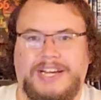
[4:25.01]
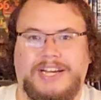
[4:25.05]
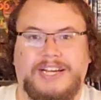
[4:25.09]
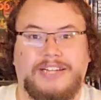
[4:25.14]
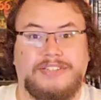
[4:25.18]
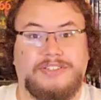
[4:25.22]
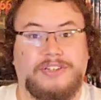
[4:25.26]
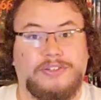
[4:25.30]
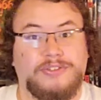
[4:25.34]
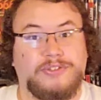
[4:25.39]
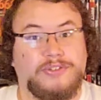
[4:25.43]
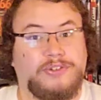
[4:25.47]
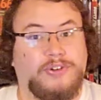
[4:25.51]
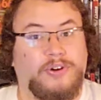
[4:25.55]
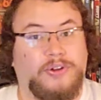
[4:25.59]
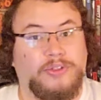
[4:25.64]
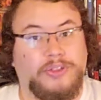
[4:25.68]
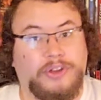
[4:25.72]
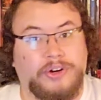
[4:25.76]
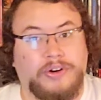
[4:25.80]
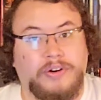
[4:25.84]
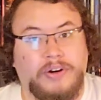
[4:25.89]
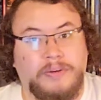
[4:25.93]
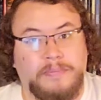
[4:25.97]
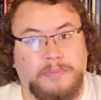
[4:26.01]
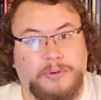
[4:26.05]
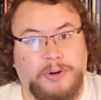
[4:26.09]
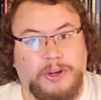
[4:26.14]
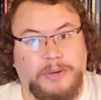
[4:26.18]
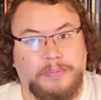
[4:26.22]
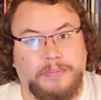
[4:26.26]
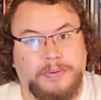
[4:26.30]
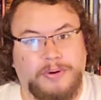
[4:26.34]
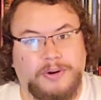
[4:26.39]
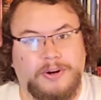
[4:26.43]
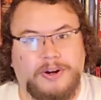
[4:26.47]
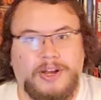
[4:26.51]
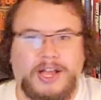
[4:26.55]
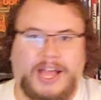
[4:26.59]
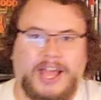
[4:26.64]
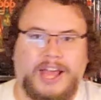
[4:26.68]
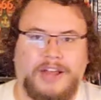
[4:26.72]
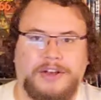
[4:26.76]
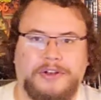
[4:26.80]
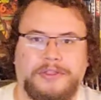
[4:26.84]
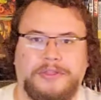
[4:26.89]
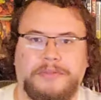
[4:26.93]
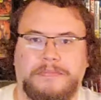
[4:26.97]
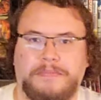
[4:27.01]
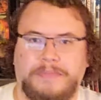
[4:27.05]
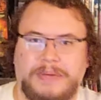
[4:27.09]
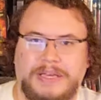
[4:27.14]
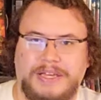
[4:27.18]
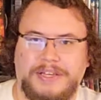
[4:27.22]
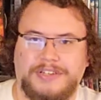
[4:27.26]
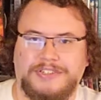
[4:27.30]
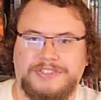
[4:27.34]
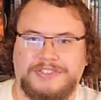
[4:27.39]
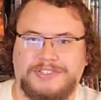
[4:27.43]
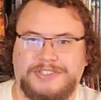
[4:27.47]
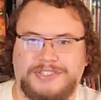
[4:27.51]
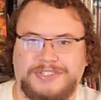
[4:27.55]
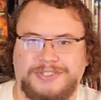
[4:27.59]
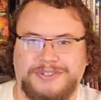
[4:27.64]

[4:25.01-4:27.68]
It's also called the Grim Reaper and the Beast.